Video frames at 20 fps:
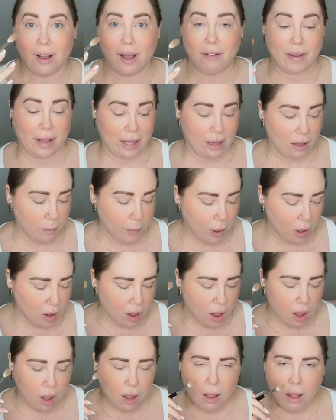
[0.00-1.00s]

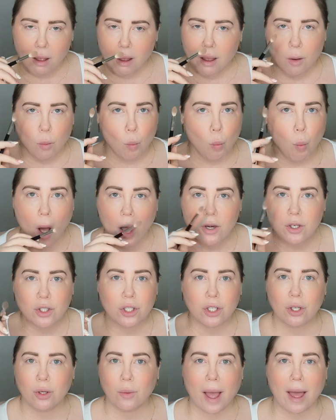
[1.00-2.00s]
available. 1,
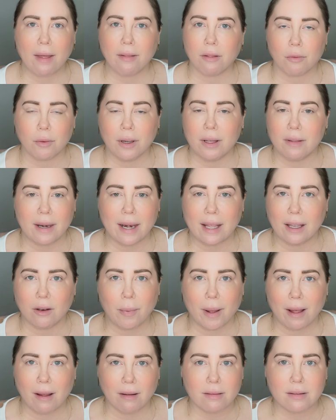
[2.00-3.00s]
2, and 3, the
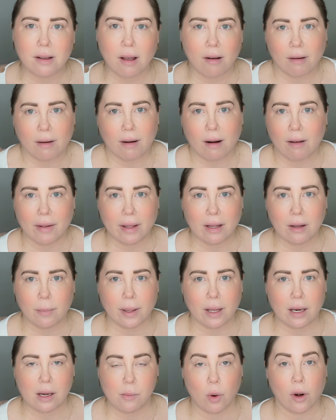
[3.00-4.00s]
Naked palettes aren't available
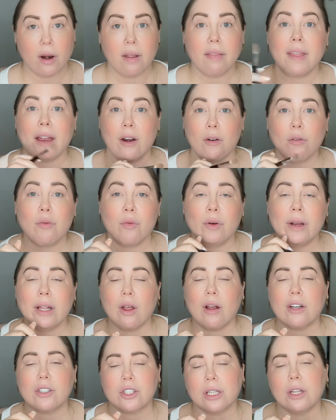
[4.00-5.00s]
anymore. They're
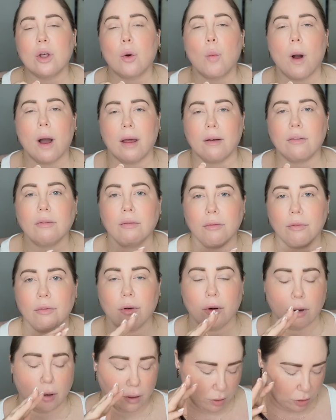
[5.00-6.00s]
relaunching the 1
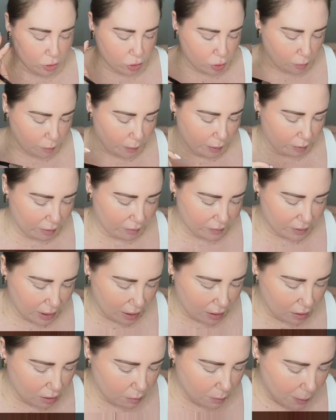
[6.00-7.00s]
for a short period of
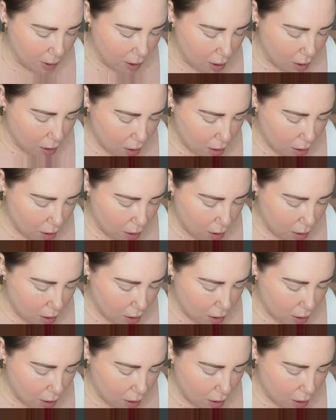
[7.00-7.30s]
time.